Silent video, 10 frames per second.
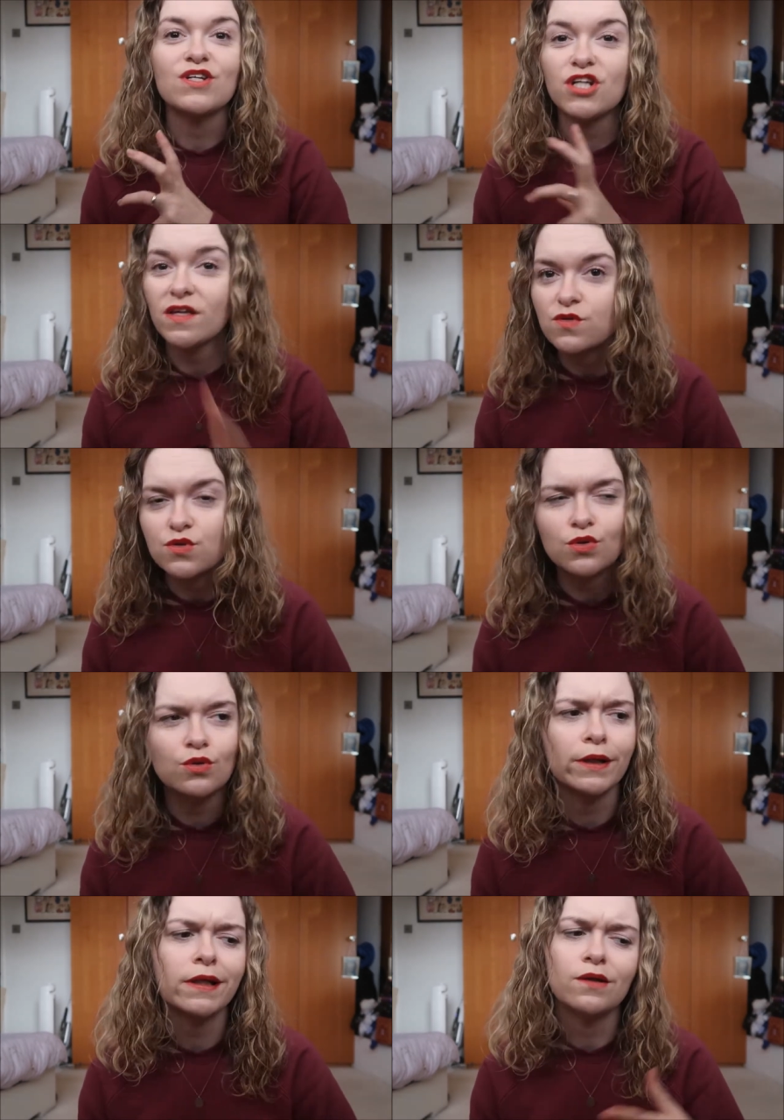share the
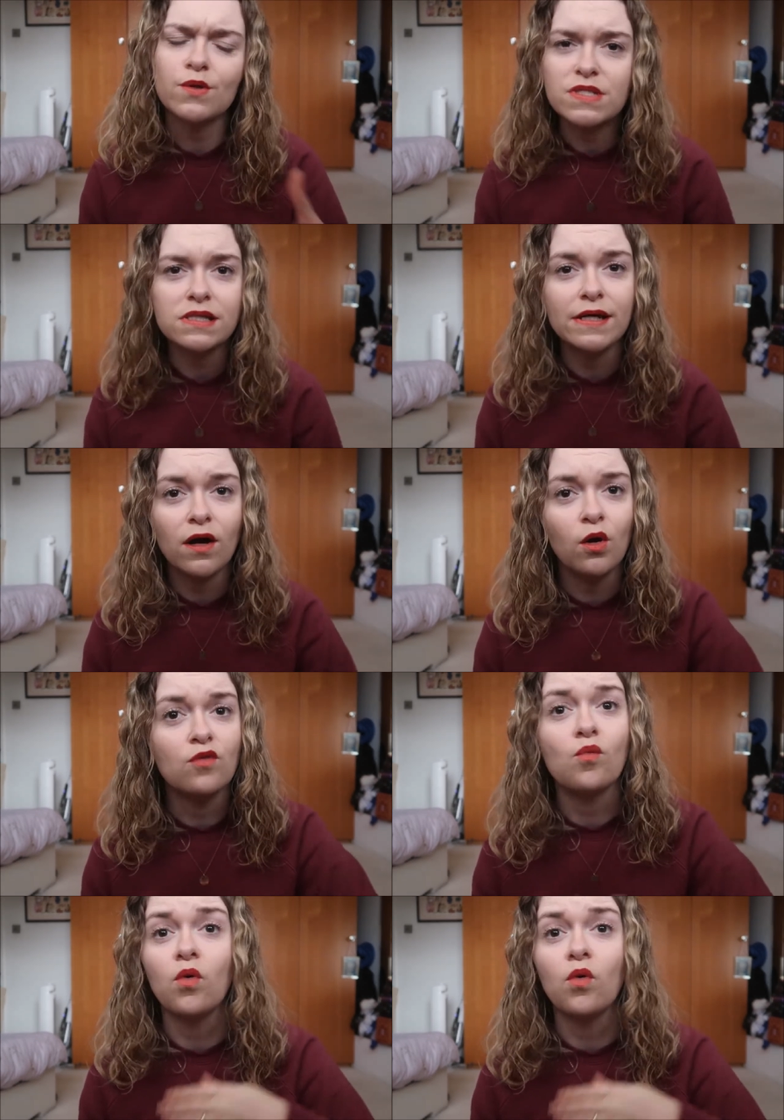story loosely of